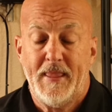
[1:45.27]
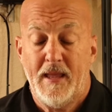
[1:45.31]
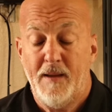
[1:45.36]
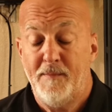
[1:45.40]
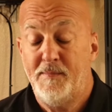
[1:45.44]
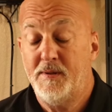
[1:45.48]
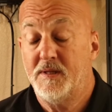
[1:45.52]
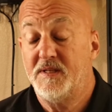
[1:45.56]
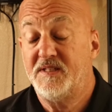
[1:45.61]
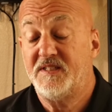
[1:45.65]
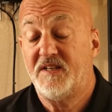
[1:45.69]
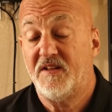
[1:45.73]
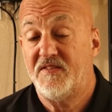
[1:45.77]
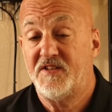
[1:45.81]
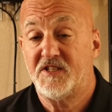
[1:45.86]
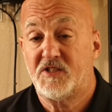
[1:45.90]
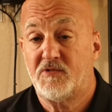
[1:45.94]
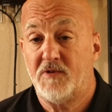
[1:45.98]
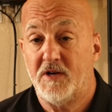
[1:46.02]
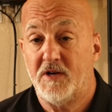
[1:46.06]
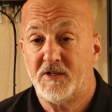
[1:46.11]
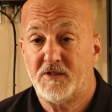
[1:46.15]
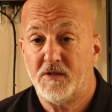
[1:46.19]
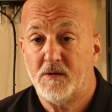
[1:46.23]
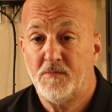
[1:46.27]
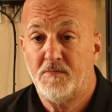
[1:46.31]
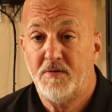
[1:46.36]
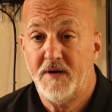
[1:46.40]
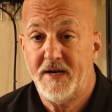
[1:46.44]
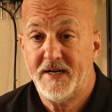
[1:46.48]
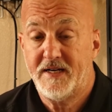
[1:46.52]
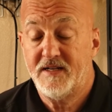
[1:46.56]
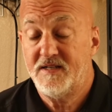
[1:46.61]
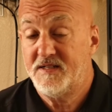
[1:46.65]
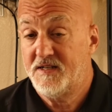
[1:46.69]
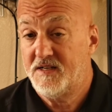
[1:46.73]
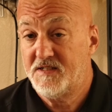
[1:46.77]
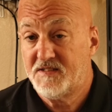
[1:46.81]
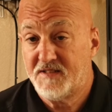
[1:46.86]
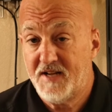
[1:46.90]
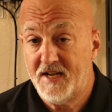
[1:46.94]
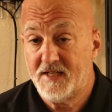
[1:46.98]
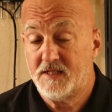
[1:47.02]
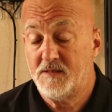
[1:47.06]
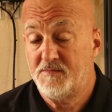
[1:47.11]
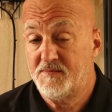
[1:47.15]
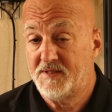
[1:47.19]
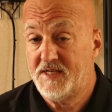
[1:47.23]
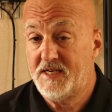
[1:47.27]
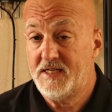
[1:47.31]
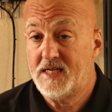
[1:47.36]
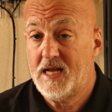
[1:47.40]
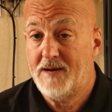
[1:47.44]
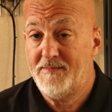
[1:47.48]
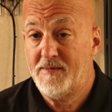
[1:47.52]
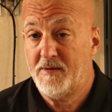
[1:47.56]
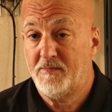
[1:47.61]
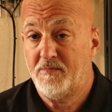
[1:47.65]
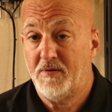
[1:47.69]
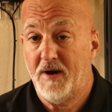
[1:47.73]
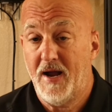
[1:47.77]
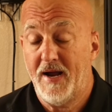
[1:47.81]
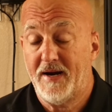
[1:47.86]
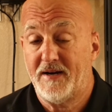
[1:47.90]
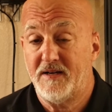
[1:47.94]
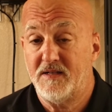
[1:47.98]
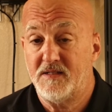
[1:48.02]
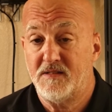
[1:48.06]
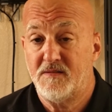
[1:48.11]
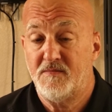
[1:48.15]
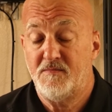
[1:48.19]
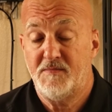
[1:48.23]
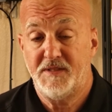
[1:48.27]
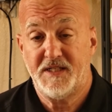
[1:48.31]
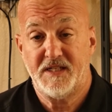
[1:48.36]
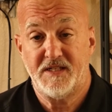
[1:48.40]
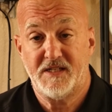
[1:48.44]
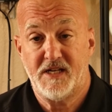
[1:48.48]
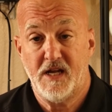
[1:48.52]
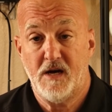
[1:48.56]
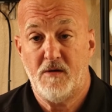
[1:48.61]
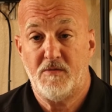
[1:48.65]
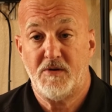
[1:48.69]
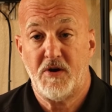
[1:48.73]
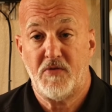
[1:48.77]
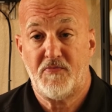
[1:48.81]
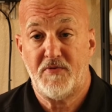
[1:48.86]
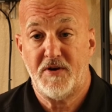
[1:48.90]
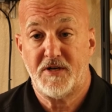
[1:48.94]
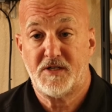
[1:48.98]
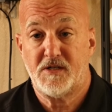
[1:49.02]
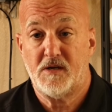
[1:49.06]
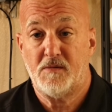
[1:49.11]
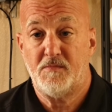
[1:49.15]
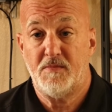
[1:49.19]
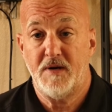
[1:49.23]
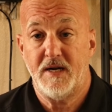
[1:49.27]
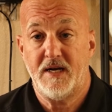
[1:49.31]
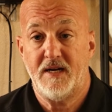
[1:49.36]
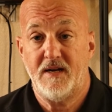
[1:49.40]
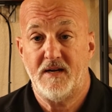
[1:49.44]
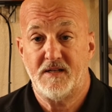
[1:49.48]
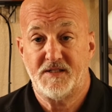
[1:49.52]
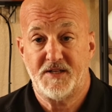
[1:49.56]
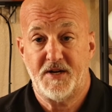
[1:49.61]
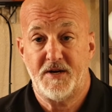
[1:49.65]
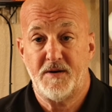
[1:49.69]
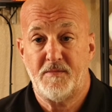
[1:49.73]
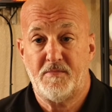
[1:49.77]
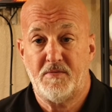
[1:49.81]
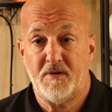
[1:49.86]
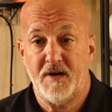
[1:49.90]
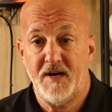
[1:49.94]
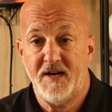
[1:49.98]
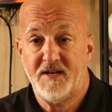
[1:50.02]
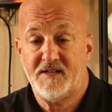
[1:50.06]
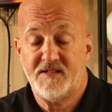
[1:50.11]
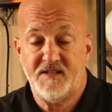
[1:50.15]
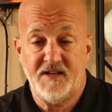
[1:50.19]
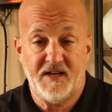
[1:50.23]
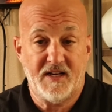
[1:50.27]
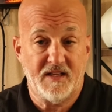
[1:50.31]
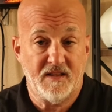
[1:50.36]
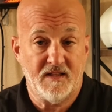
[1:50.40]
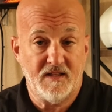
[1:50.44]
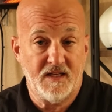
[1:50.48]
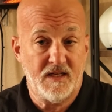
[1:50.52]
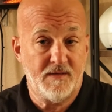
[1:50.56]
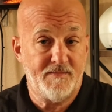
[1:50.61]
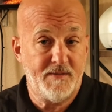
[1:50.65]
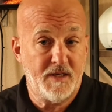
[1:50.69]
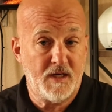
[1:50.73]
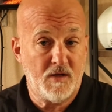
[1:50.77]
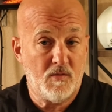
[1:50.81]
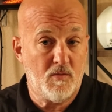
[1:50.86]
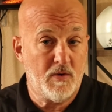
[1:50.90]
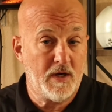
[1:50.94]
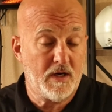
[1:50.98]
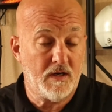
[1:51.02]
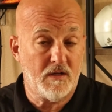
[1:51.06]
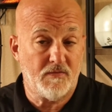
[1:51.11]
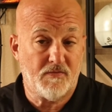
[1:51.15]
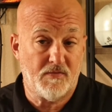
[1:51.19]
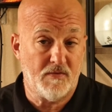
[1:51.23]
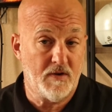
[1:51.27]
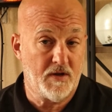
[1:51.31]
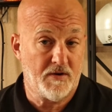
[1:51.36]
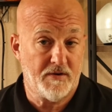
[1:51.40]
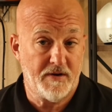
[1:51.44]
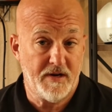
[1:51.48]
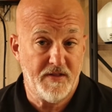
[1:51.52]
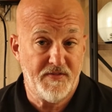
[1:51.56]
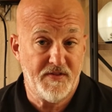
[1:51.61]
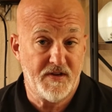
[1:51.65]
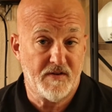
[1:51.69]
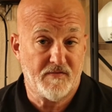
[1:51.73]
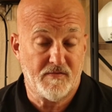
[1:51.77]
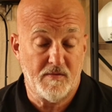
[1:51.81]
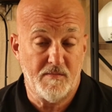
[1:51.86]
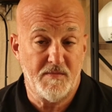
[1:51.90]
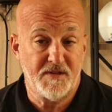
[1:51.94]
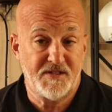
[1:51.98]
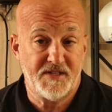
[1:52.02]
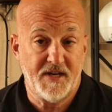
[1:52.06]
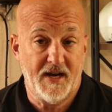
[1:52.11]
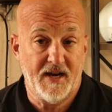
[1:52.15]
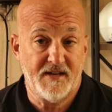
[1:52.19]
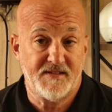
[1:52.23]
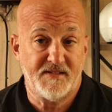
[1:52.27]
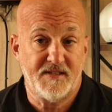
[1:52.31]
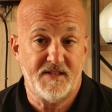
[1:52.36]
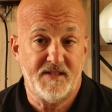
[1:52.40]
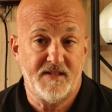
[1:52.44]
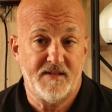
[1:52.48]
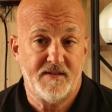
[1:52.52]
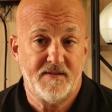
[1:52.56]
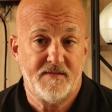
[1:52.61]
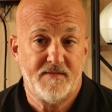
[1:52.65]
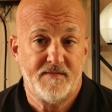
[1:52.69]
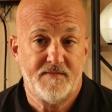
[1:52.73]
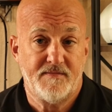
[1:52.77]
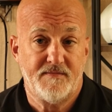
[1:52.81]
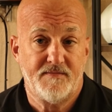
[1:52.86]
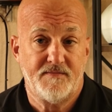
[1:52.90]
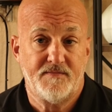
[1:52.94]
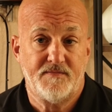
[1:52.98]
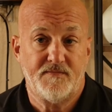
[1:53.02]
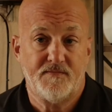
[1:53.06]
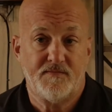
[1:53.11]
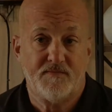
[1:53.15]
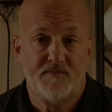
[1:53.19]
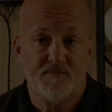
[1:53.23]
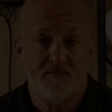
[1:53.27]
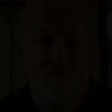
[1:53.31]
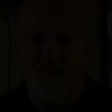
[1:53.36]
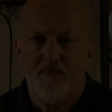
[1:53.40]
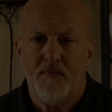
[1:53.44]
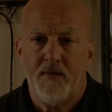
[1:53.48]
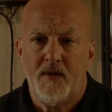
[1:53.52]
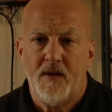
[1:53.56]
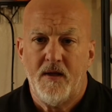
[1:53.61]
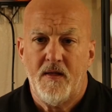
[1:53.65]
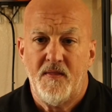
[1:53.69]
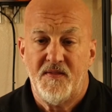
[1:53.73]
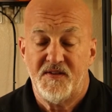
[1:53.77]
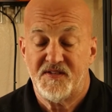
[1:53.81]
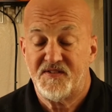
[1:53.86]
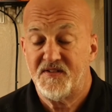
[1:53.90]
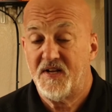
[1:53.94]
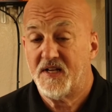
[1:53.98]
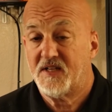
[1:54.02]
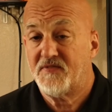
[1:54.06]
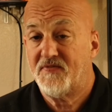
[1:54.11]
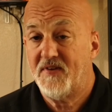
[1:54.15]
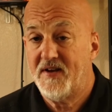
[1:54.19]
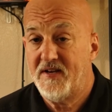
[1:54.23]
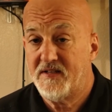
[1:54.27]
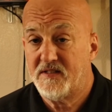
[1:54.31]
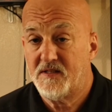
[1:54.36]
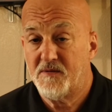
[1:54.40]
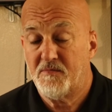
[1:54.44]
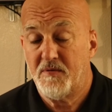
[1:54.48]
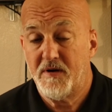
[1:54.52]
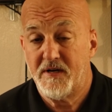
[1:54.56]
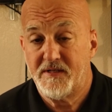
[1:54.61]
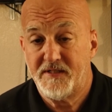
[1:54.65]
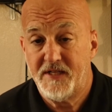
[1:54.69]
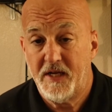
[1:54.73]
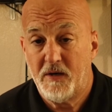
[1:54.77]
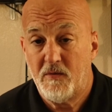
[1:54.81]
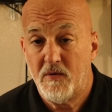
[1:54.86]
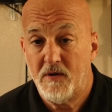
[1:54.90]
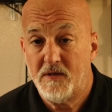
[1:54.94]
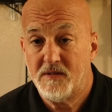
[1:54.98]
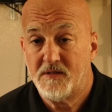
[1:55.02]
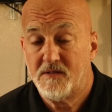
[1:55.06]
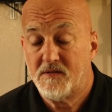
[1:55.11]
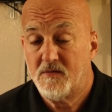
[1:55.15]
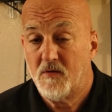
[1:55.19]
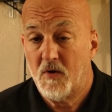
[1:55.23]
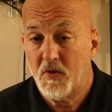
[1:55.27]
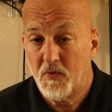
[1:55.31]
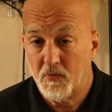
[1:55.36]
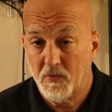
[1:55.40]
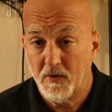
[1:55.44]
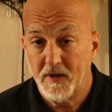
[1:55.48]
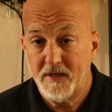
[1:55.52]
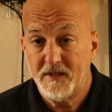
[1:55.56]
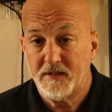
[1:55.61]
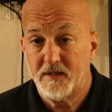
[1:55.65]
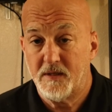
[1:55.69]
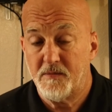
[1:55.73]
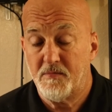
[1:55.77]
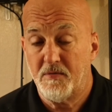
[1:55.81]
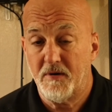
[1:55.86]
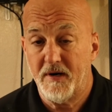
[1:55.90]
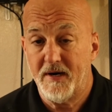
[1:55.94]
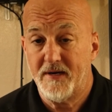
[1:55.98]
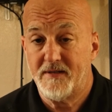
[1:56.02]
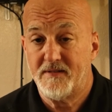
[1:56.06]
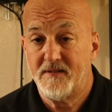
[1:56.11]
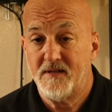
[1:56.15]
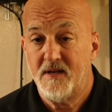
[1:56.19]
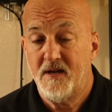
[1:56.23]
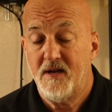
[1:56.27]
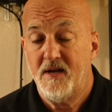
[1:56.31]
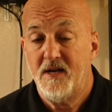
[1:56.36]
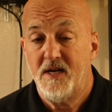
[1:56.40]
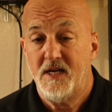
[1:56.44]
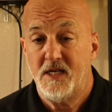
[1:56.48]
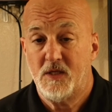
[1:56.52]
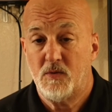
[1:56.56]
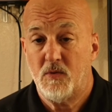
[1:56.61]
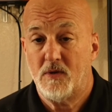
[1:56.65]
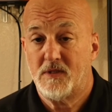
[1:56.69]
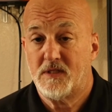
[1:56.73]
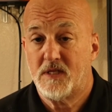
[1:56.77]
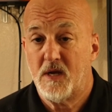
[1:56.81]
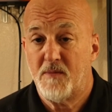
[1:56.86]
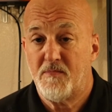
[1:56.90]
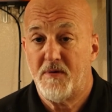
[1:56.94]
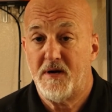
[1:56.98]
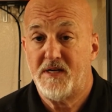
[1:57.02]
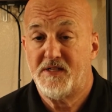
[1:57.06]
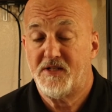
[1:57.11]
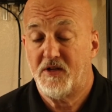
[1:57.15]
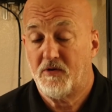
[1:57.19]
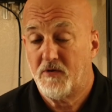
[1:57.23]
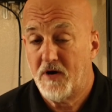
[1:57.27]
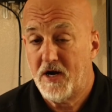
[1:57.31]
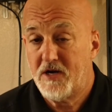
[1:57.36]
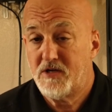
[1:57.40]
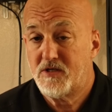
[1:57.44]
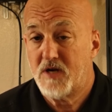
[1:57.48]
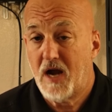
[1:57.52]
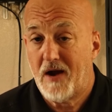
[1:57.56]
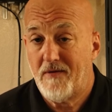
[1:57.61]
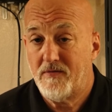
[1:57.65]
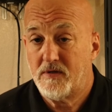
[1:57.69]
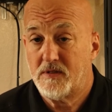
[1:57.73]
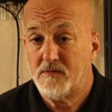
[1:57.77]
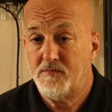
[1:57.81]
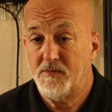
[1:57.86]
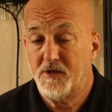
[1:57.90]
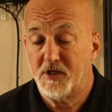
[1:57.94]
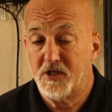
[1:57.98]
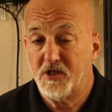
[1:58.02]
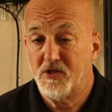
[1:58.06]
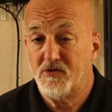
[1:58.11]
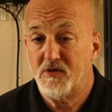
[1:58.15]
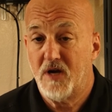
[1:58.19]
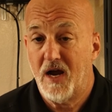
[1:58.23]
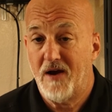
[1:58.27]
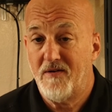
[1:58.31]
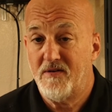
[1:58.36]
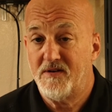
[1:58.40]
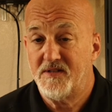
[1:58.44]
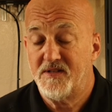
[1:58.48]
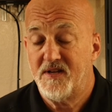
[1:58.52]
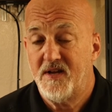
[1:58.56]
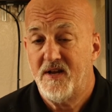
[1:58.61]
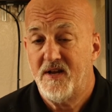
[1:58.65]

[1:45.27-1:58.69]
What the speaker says: Building to this threshold braking does take some seat time and practice, but you can tell when you're threshold braking because under brakes, you get a little bit of wiggle underneath you from the chassis. This next phase of the brake sequence, or the release of the brakes, is what separates the great drivers from the good drivers.